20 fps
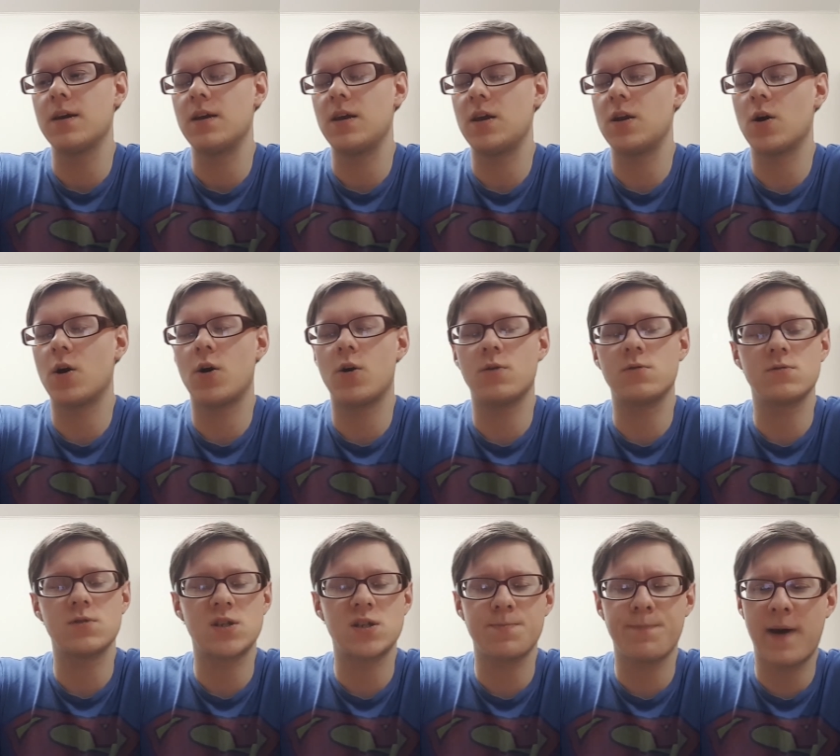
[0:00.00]
you
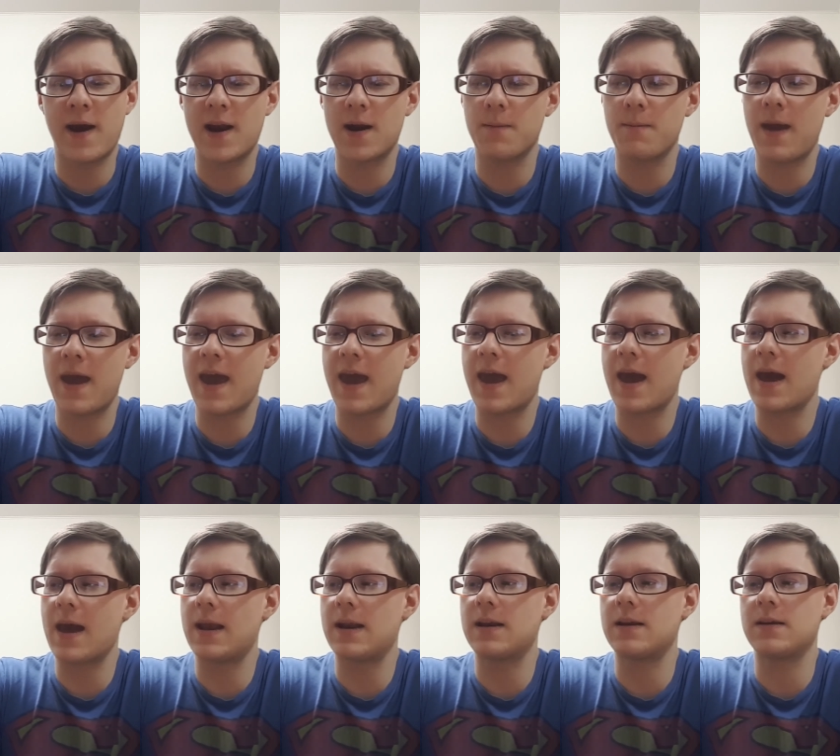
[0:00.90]
know, Spider
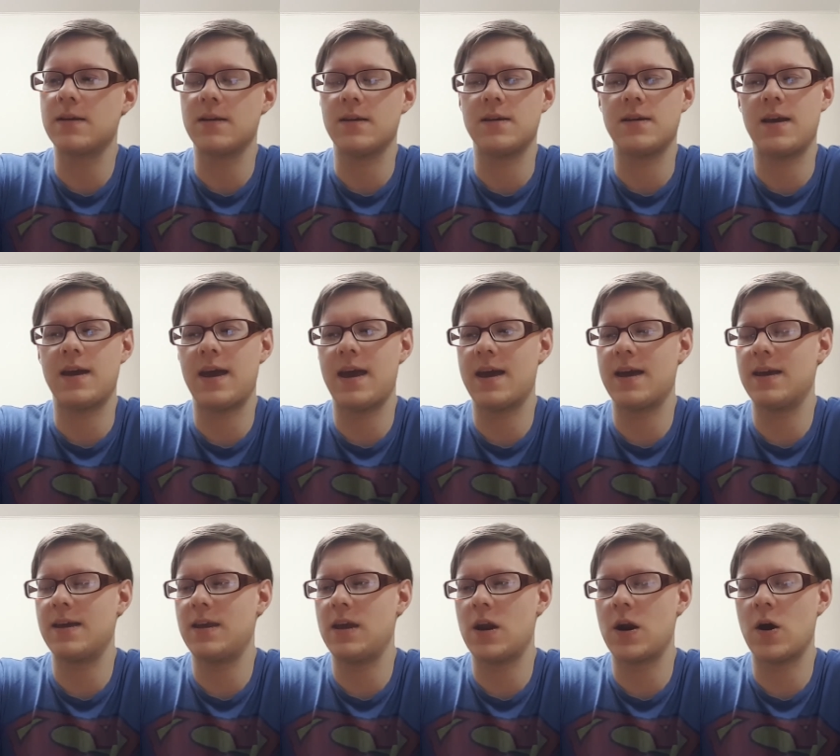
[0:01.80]
Man.
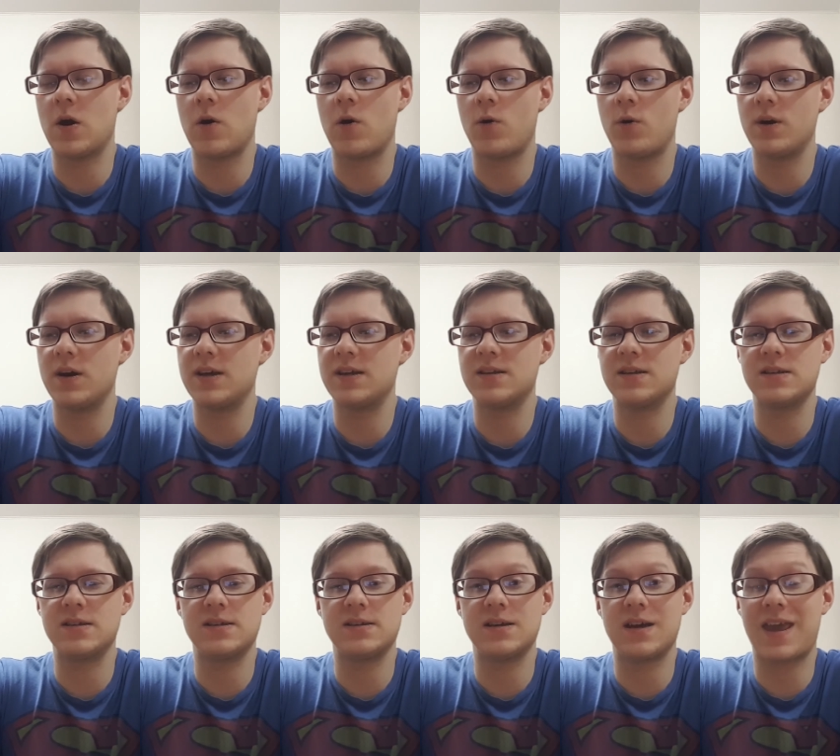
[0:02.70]
Eh, you know,
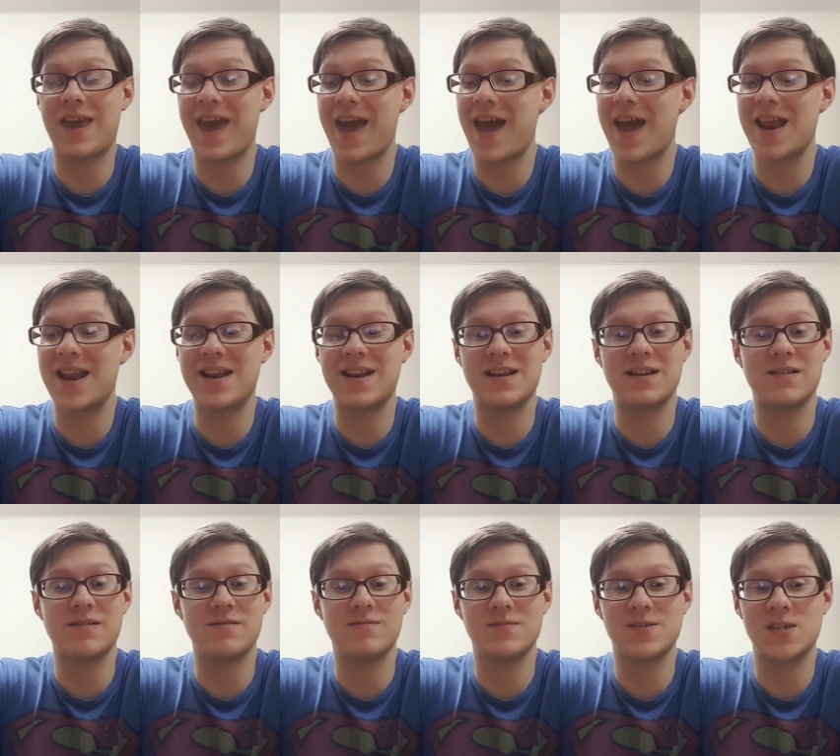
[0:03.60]
again,
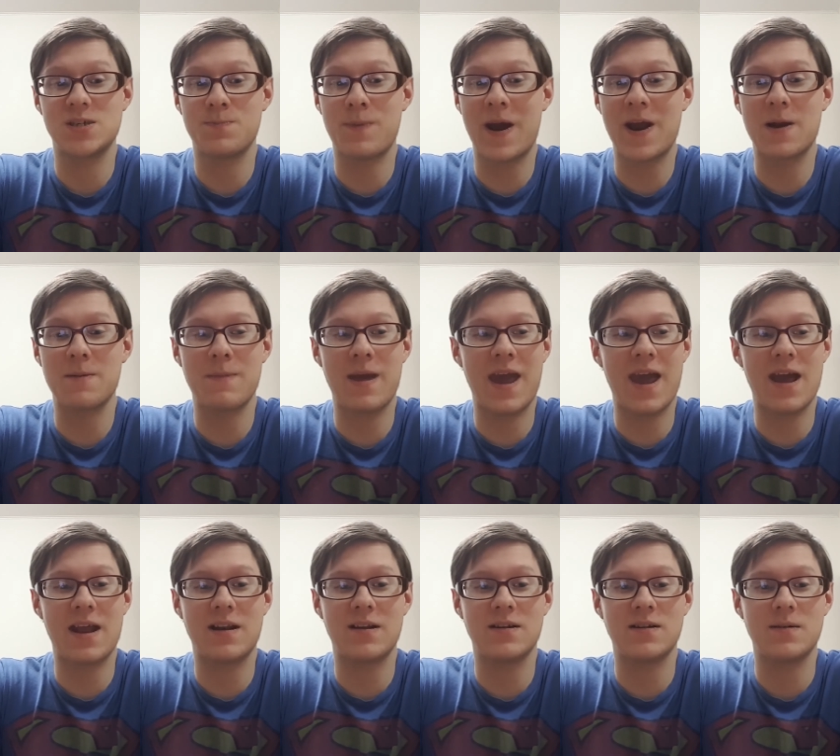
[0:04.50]
Spider
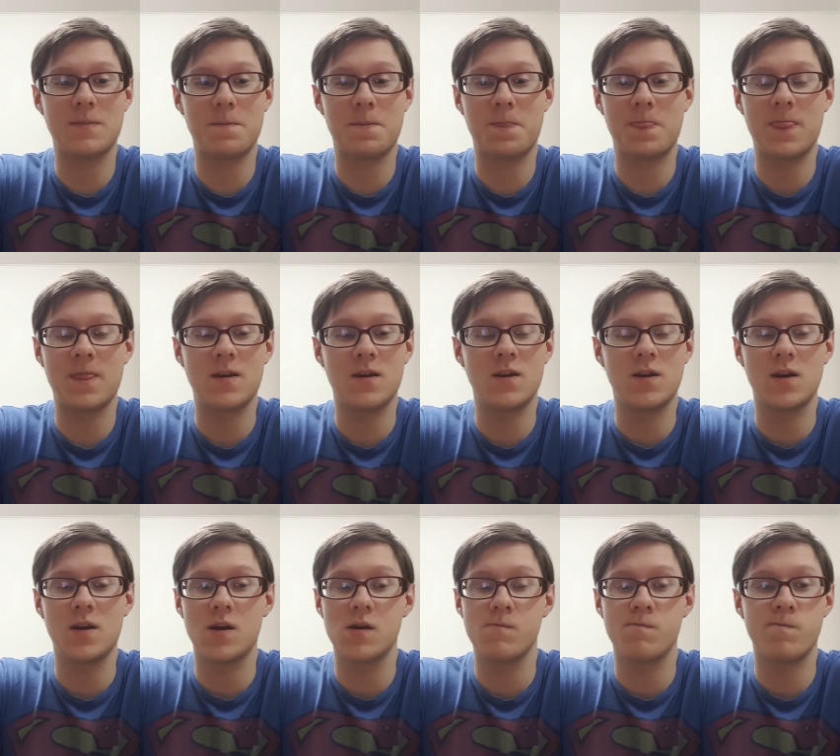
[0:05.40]
Man.
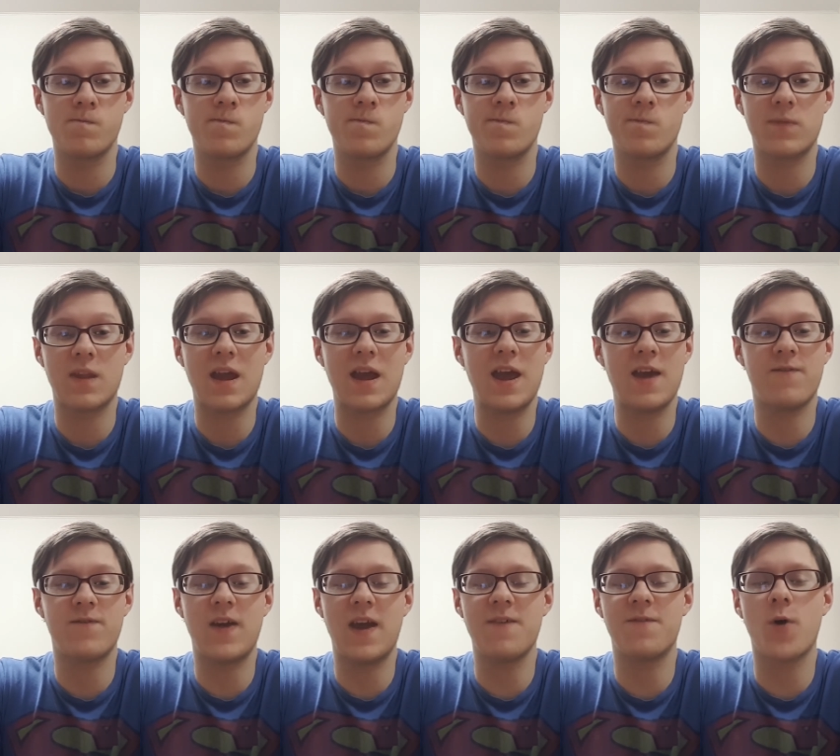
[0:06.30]

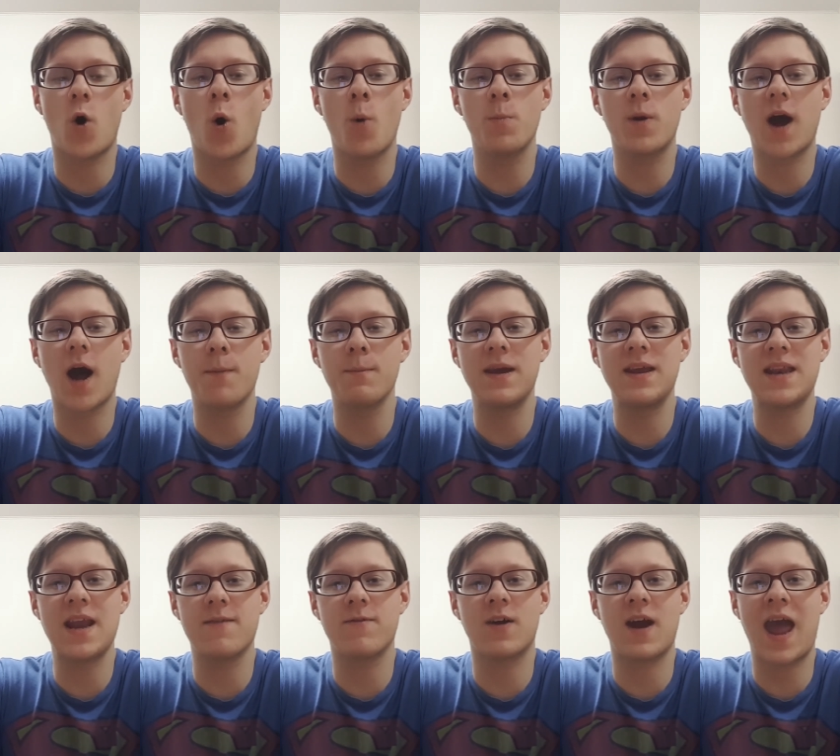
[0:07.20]
If if
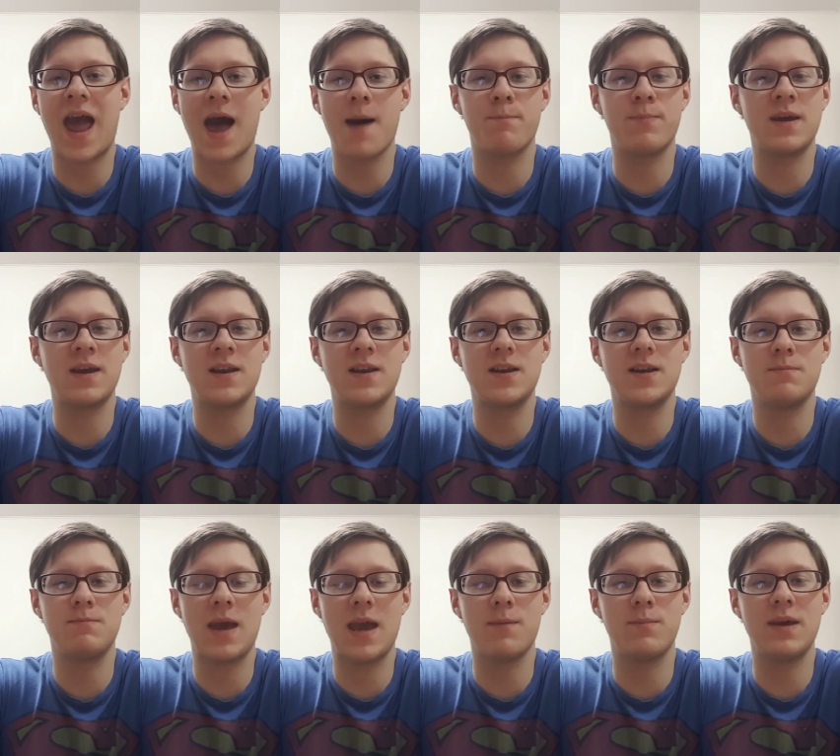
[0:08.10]
Homecoming never happened,
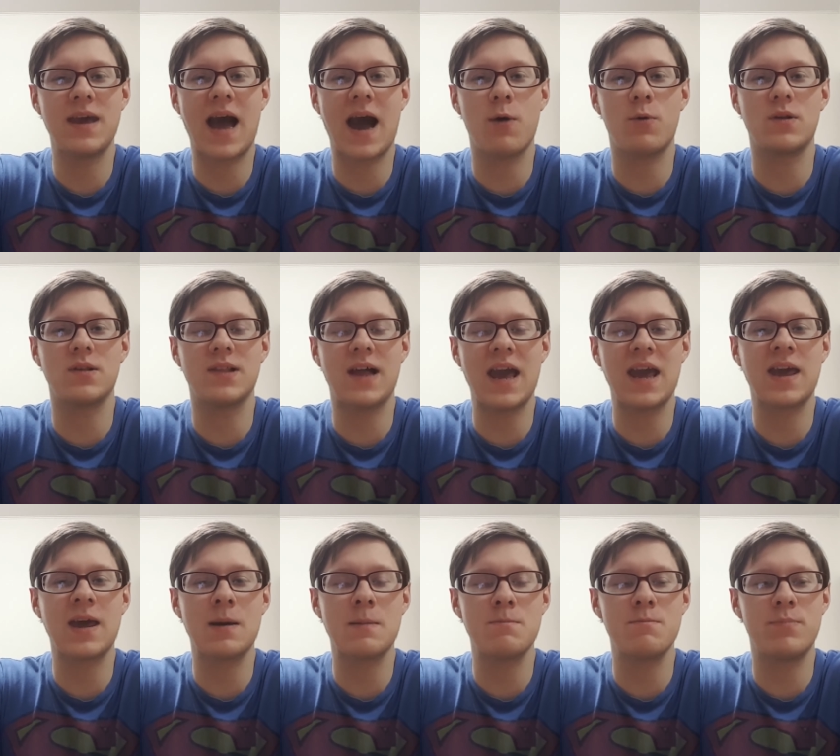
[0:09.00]
maybe I would
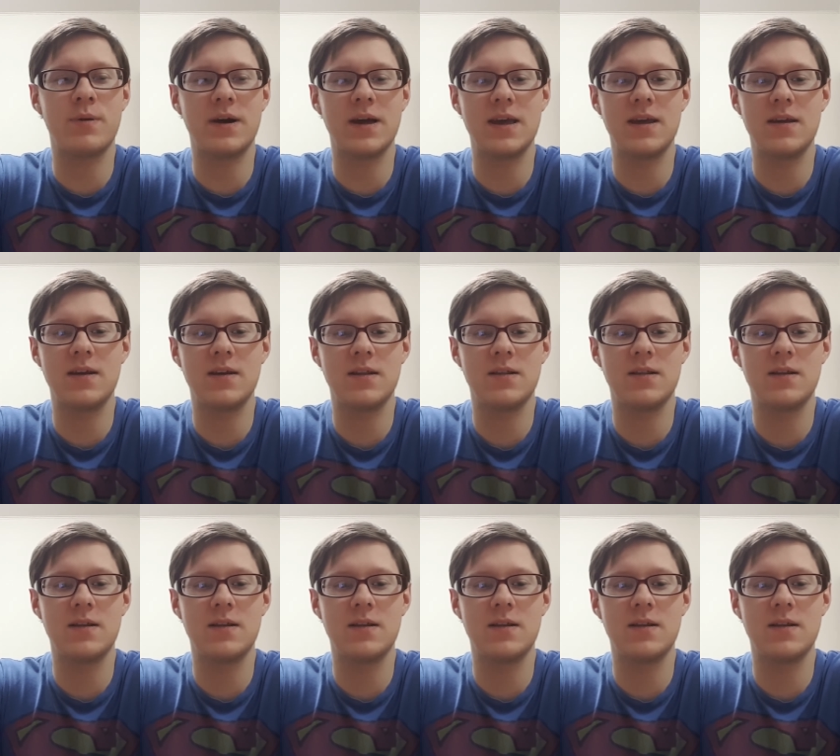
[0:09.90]
like him, but